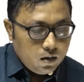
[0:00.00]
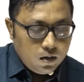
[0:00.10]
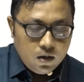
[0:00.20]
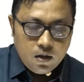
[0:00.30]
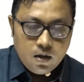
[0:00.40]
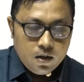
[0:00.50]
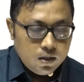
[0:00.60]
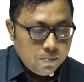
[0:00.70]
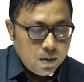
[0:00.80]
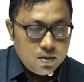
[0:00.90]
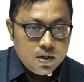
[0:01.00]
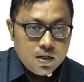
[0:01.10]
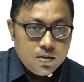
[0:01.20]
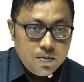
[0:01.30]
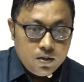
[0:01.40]
the
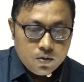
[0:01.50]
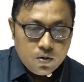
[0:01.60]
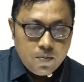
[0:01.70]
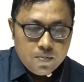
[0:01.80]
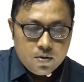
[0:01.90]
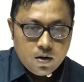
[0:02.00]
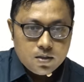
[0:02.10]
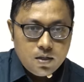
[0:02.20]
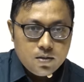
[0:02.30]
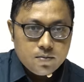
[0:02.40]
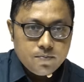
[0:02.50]
benzodiazepine group of drugs is